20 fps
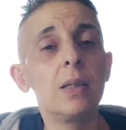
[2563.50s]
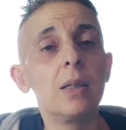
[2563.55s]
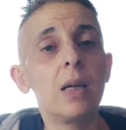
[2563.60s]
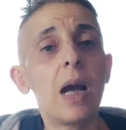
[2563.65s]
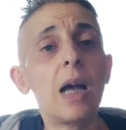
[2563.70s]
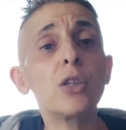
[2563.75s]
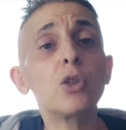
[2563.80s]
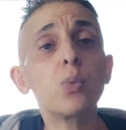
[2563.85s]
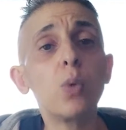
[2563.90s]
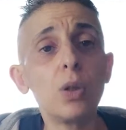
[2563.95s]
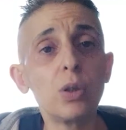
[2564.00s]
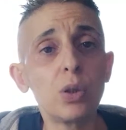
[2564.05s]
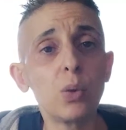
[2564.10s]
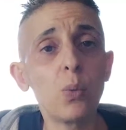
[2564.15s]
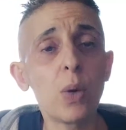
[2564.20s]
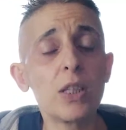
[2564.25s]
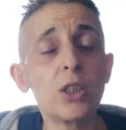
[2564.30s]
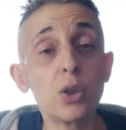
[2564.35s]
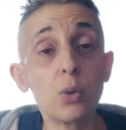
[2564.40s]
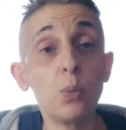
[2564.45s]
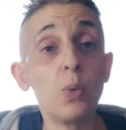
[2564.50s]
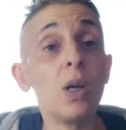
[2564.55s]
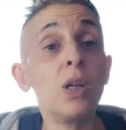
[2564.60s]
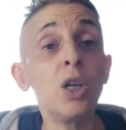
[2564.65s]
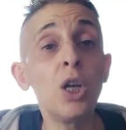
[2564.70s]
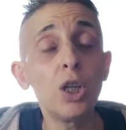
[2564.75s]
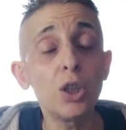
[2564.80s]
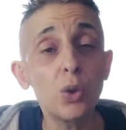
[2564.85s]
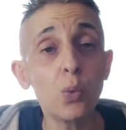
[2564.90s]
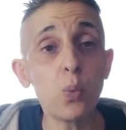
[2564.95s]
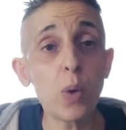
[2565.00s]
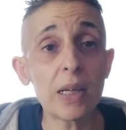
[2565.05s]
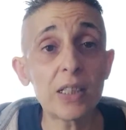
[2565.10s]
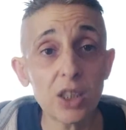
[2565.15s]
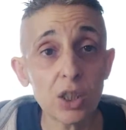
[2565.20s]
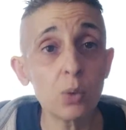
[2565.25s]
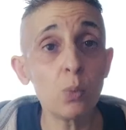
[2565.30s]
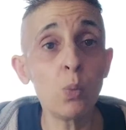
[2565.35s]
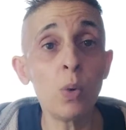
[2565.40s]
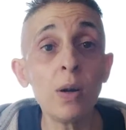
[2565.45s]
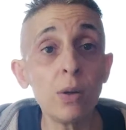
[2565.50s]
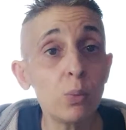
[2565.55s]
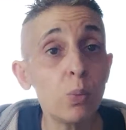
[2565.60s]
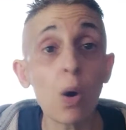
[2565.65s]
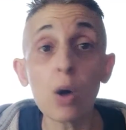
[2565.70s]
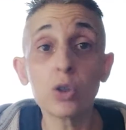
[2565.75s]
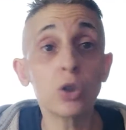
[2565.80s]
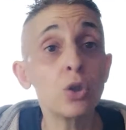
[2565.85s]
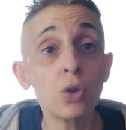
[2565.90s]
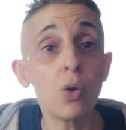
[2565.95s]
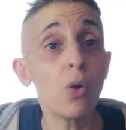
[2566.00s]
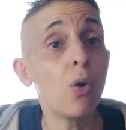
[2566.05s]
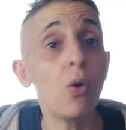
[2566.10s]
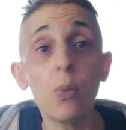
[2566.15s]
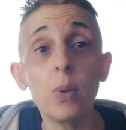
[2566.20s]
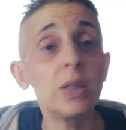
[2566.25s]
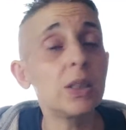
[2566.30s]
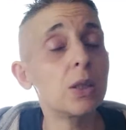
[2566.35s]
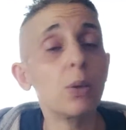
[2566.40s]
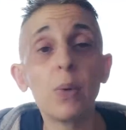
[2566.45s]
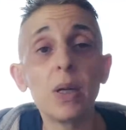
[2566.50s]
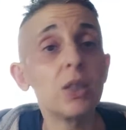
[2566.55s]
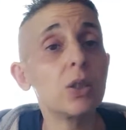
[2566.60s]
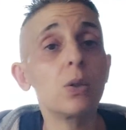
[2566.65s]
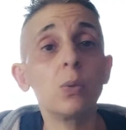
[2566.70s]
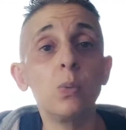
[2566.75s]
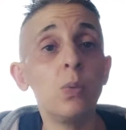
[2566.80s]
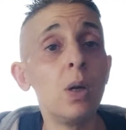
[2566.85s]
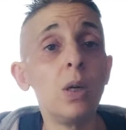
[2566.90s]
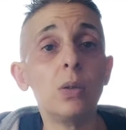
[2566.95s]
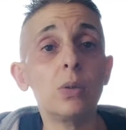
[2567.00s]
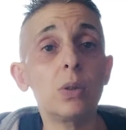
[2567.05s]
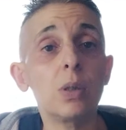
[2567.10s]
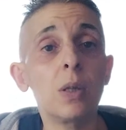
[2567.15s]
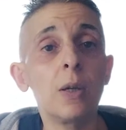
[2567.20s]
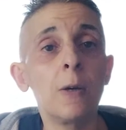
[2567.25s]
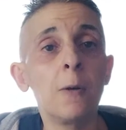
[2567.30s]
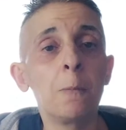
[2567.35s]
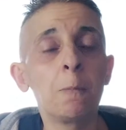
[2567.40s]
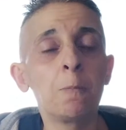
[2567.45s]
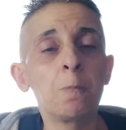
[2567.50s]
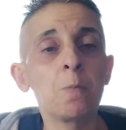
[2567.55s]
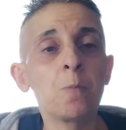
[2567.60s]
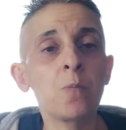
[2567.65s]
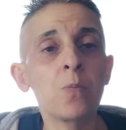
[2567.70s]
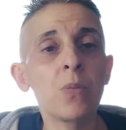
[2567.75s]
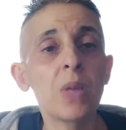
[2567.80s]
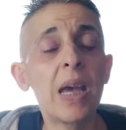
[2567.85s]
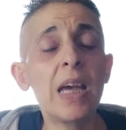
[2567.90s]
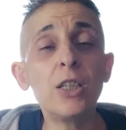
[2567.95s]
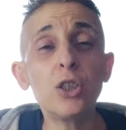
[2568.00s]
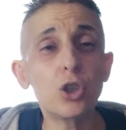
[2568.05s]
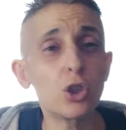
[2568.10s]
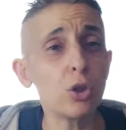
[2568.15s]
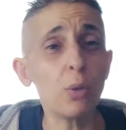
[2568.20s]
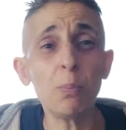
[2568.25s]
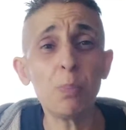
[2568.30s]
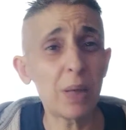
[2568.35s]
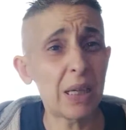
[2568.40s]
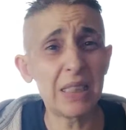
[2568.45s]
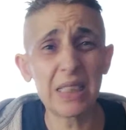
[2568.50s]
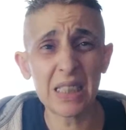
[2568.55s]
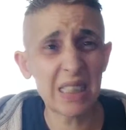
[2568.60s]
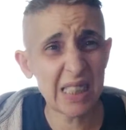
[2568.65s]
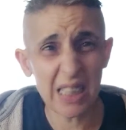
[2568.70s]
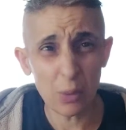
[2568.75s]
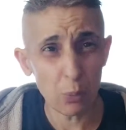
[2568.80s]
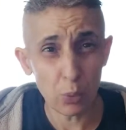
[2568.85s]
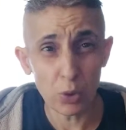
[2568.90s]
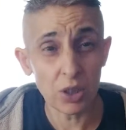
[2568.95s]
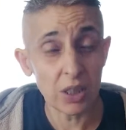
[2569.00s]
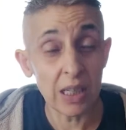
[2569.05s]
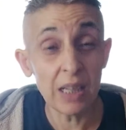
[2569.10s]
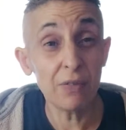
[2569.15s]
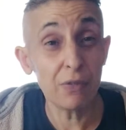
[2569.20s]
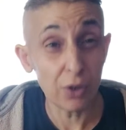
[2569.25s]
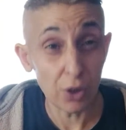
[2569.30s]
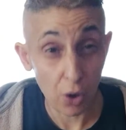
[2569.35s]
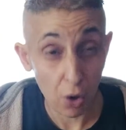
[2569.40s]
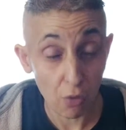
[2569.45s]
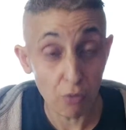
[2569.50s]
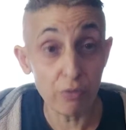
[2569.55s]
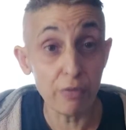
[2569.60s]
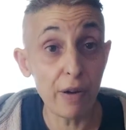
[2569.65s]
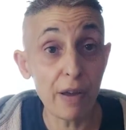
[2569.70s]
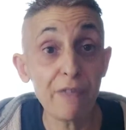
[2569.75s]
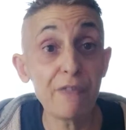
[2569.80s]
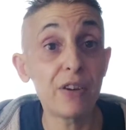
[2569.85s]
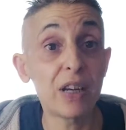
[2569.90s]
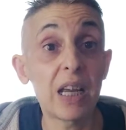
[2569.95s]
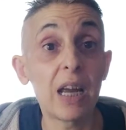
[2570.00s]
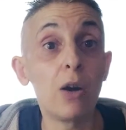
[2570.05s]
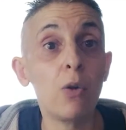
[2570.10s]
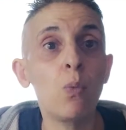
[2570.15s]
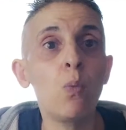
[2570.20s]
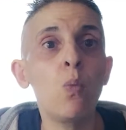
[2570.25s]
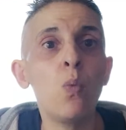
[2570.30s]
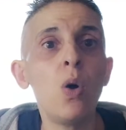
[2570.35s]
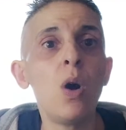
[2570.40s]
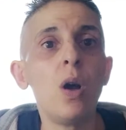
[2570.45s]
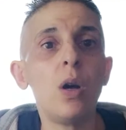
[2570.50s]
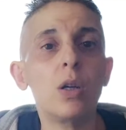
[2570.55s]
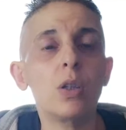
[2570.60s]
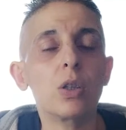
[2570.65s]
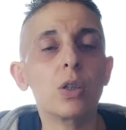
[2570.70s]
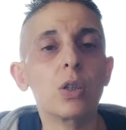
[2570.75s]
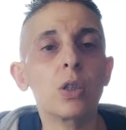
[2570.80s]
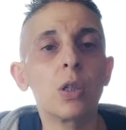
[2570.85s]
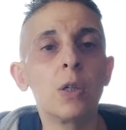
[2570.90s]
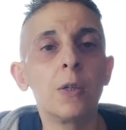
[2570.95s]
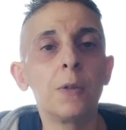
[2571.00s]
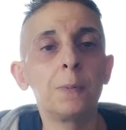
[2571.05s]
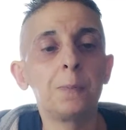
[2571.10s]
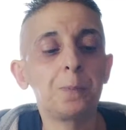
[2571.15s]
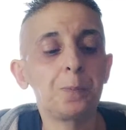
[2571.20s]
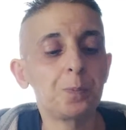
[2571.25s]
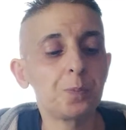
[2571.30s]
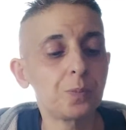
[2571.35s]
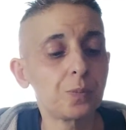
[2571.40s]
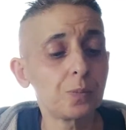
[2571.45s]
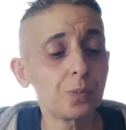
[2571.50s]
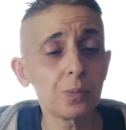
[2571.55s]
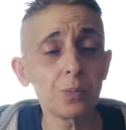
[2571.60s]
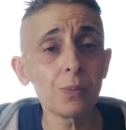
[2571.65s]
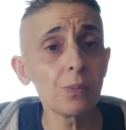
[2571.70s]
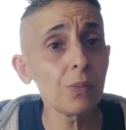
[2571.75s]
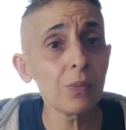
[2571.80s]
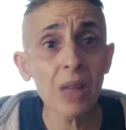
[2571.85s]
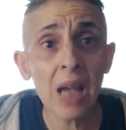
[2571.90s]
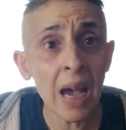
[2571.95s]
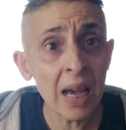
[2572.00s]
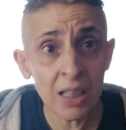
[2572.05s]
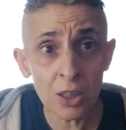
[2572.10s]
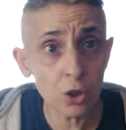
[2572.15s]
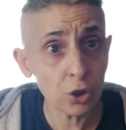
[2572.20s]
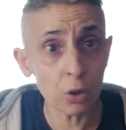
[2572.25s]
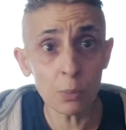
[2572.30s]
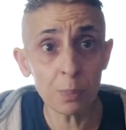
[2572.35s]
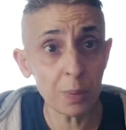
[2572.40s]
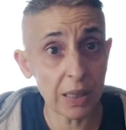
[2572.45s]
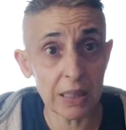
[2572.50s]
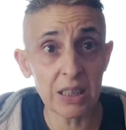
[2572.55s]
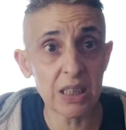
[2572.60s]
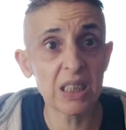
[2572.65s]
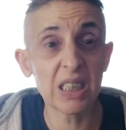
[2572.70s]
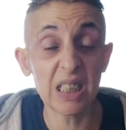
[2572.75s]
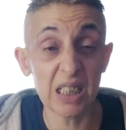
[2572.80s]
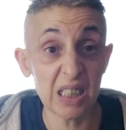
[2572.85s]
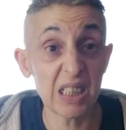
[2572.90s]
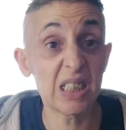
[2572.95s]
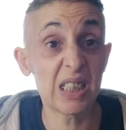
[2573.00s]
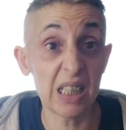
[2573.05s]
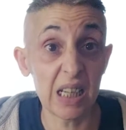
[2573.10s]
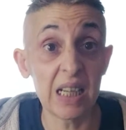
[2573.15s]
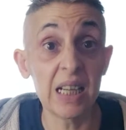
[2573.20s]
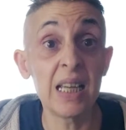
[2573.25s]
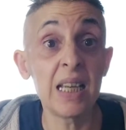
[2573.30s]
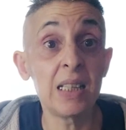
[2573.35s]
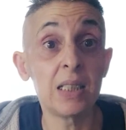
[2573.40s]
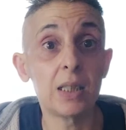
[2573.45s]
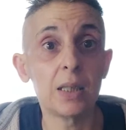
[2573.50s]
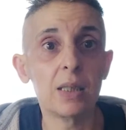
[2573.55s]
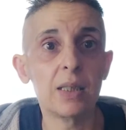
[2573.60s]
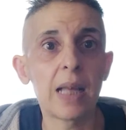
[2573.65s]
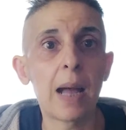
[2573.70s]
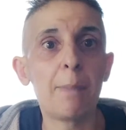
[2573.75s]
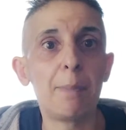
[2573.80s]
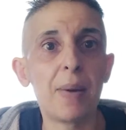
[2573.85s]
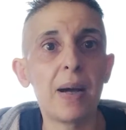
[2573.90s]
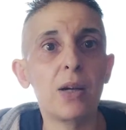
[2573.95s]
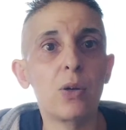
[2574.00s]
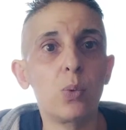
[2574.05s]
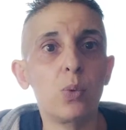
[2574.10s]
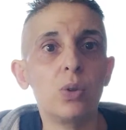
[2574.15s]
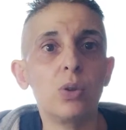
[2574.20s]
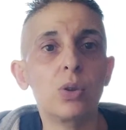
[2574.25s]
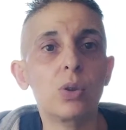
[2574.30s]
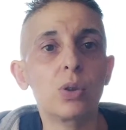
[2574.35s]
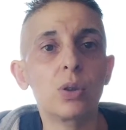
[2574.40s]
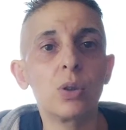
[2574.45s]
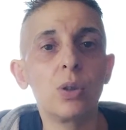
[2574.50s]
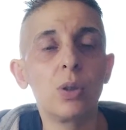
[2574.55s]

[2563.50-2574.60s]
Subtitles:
as what the Western world... The Western world wasn't always the Western world. In some places it was even horrificer and worse. And in some places it still is that backwards.